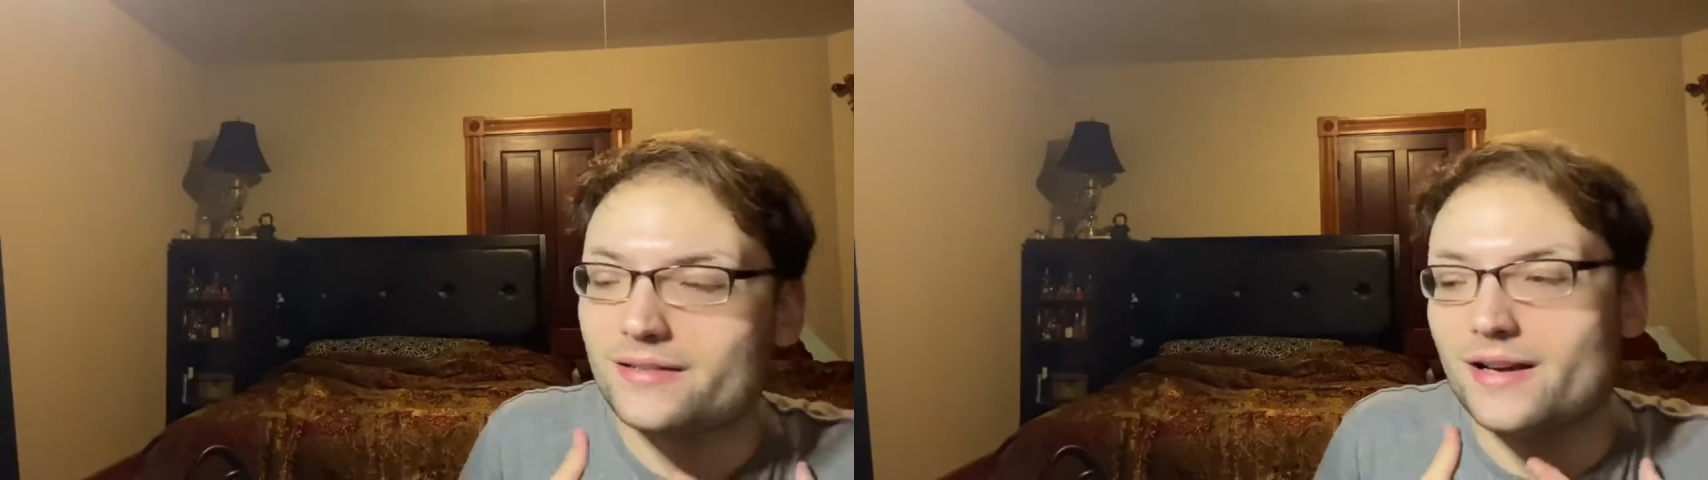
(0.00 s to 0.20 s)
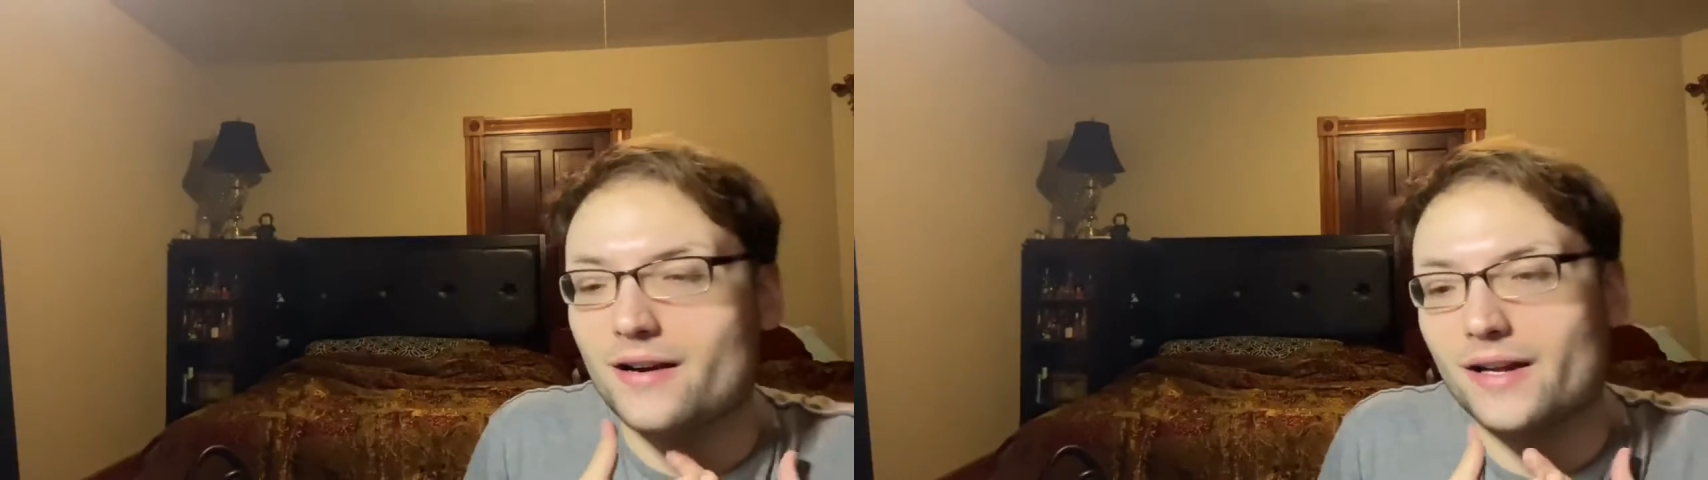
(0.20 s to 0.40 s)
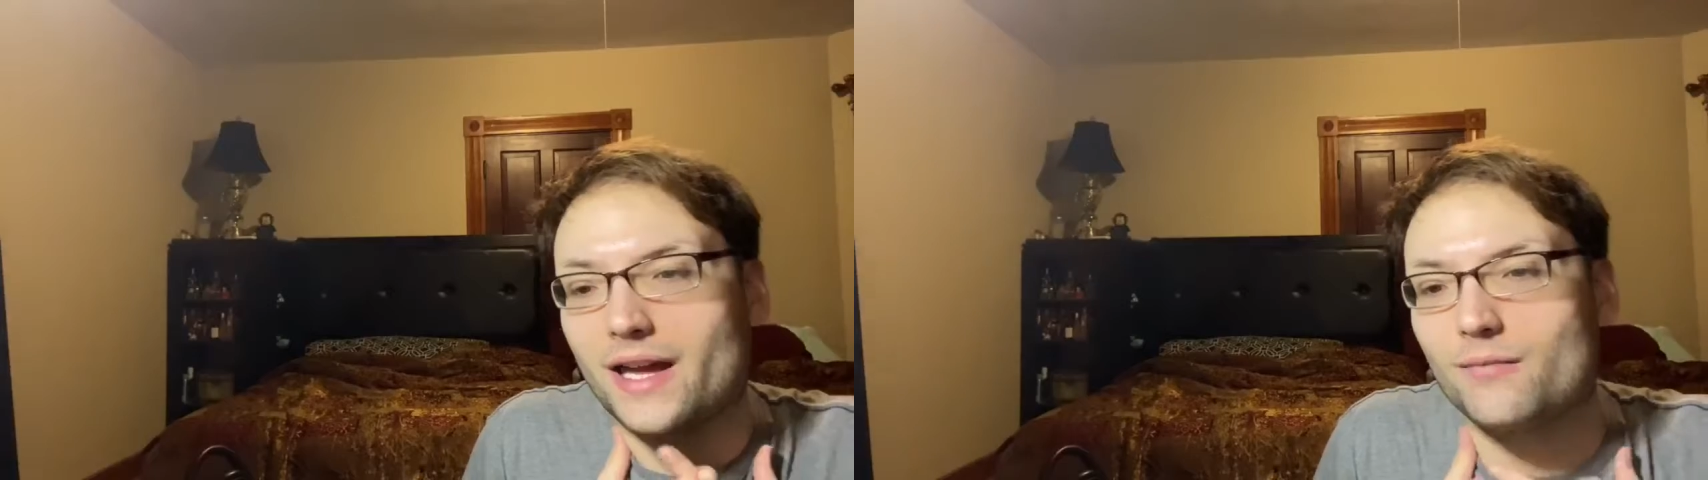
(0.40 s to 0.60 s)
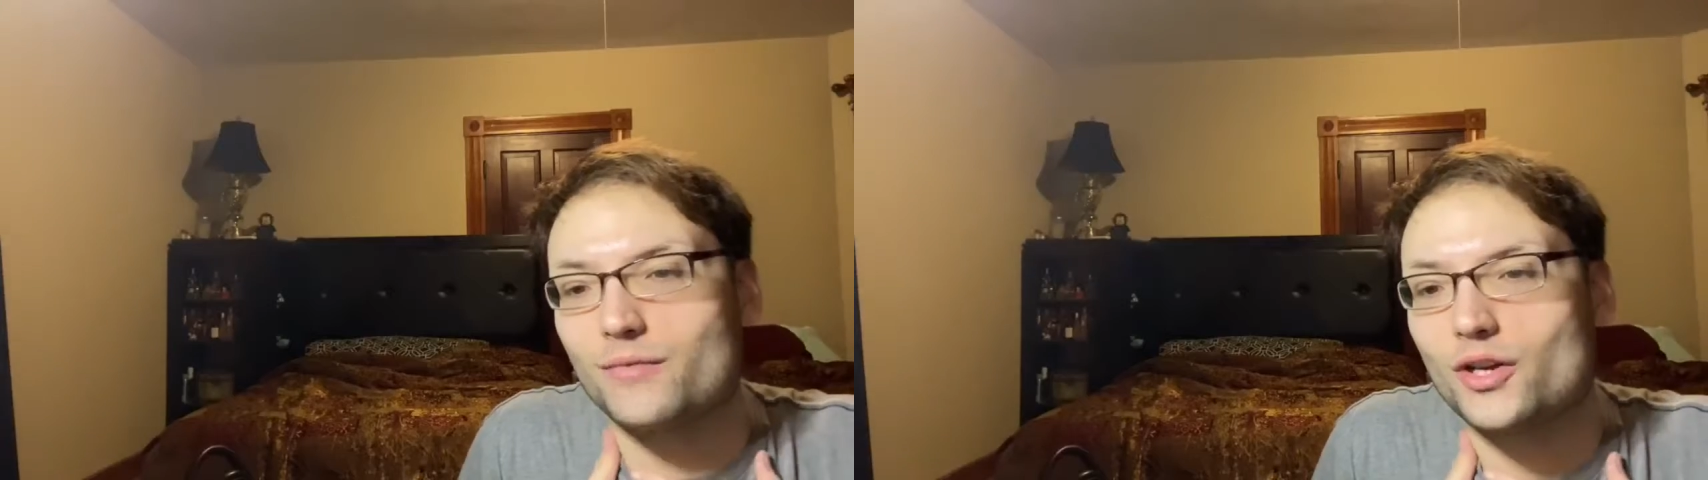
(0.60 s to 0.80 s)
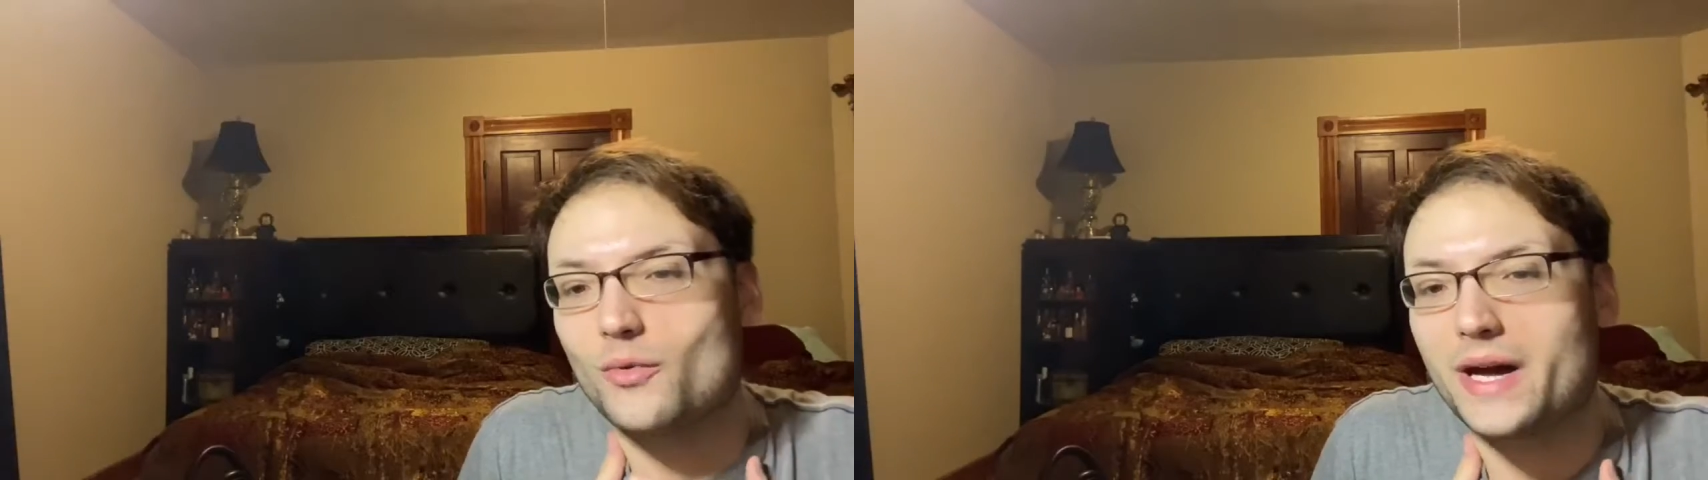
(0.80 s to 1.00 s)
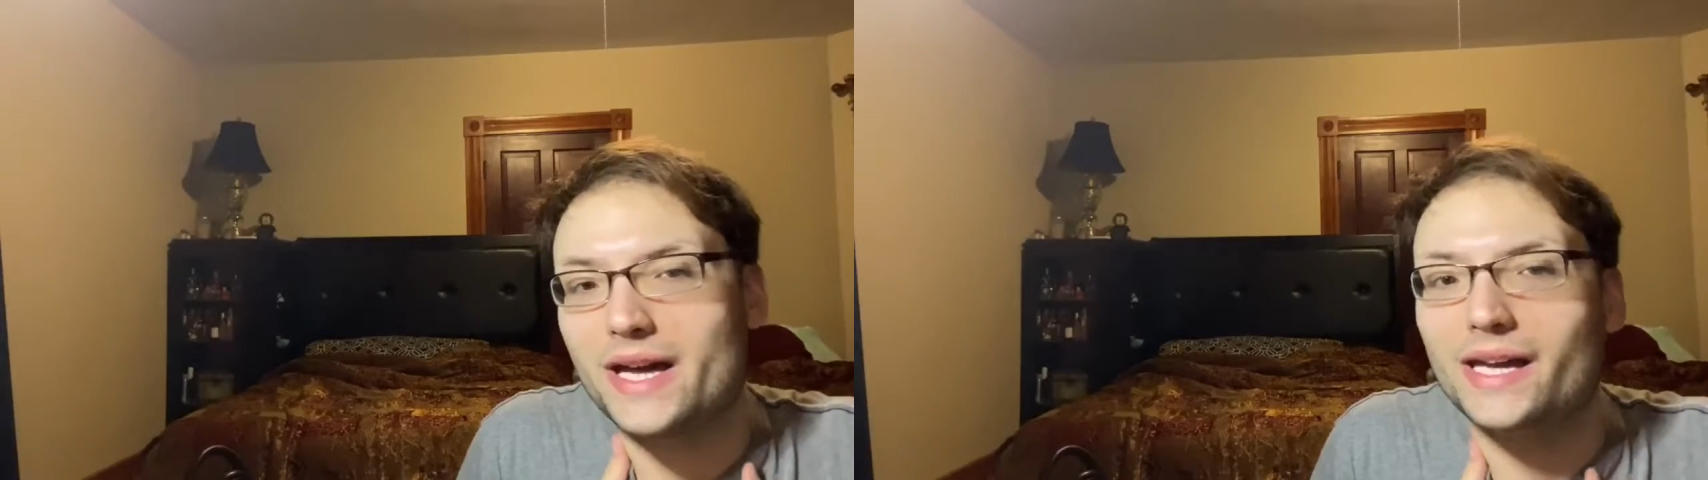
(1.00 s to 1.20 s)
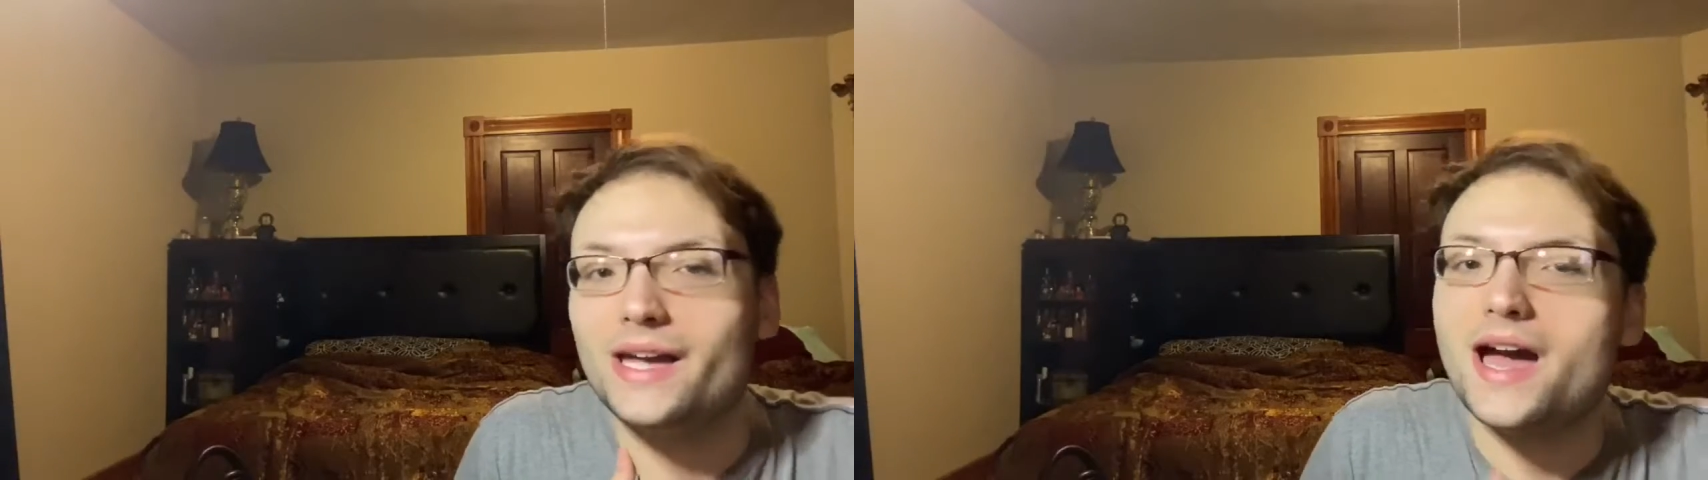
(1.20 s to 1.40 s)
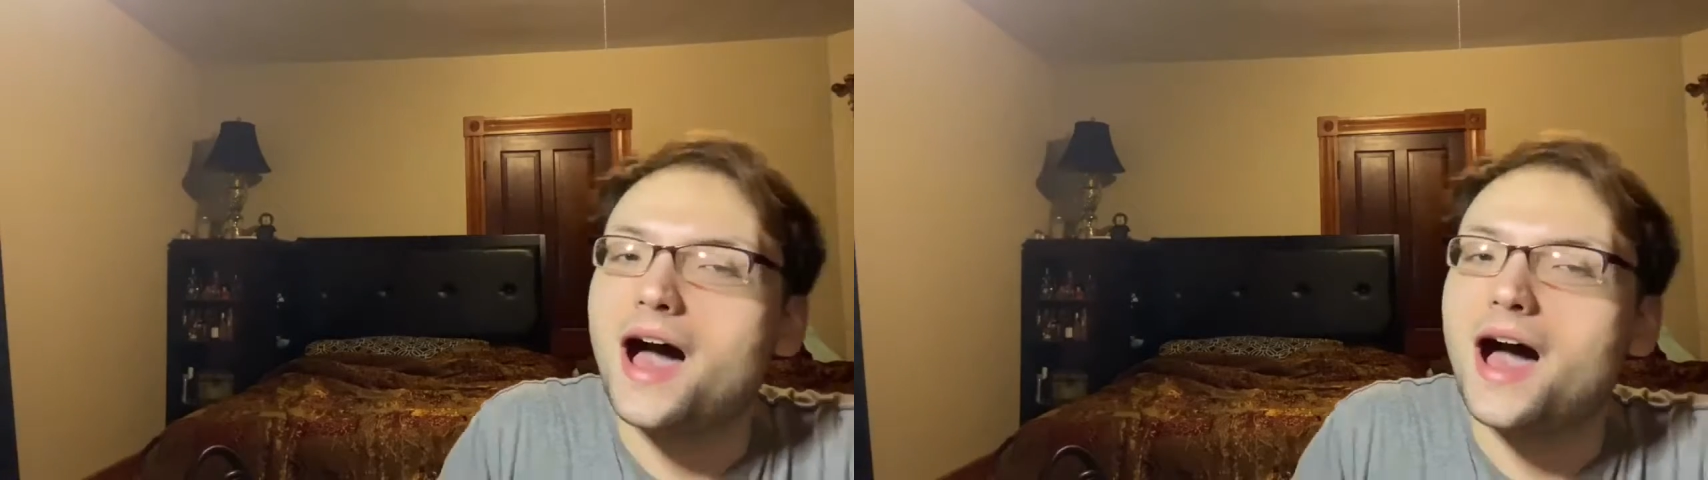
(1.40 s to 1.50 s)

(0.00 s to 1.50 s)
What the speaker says: Derek MUA.